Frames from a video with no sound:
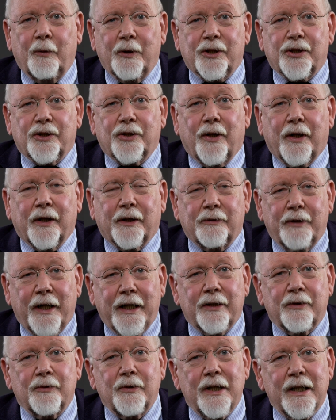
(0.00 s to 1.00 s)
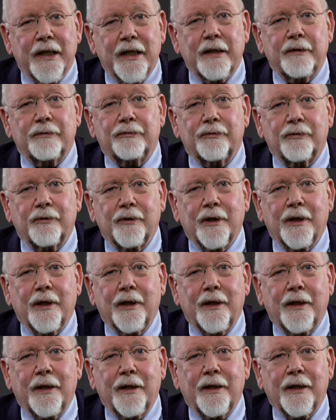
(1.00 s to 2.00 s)
which to our great relief
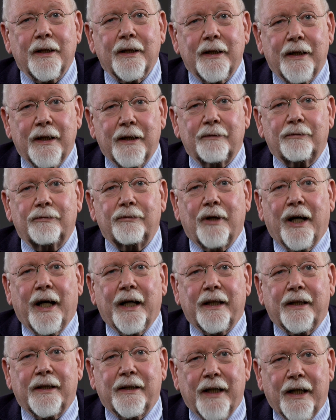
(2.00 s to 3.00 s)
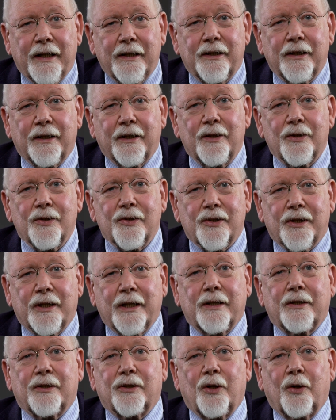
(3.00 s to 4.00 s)
give identical
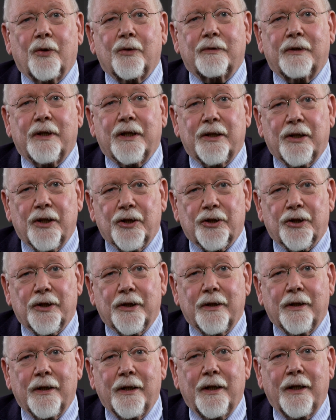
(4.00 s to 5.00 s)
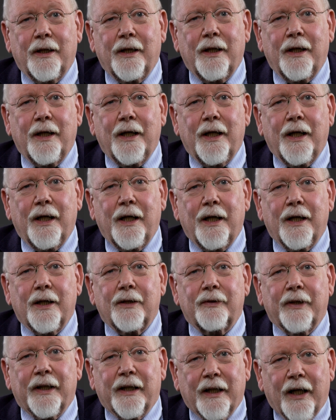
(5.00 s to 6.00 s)
skin tone rendition
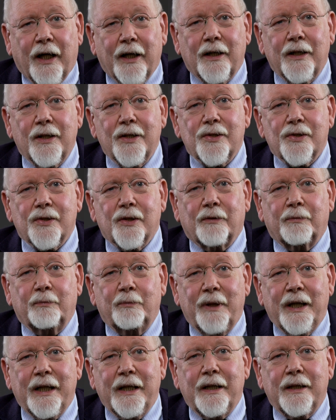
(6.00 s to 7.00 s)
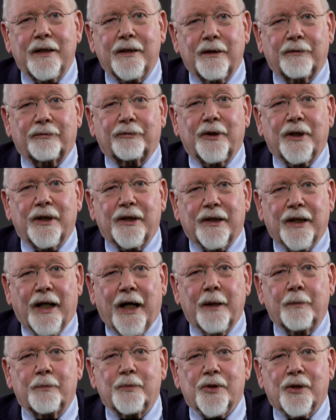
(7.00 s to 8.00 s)
regardless of many different
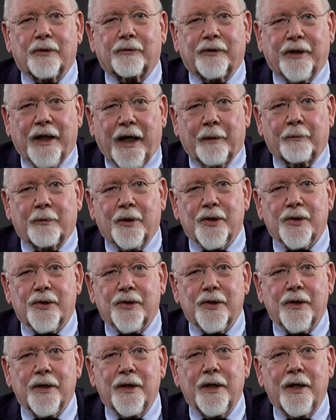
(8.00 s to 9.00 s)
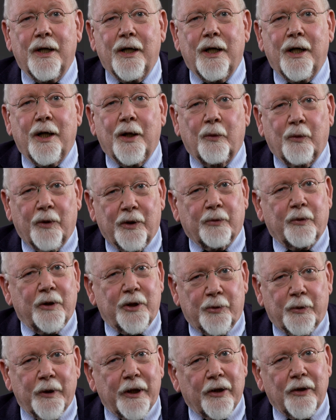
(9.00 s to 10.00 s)
types of cameras with
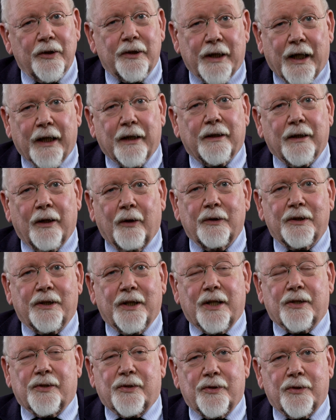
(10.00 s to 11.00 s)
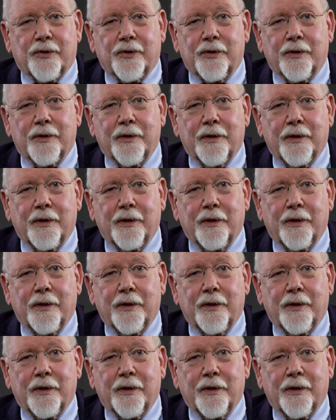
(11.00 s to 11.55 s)
which we conduct our tests.